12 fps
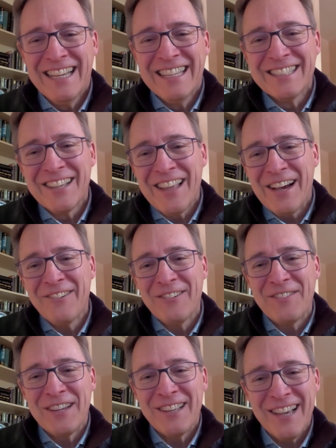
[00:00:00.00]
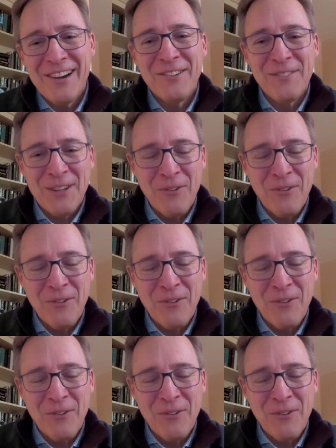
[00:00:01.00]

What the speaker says: So that would be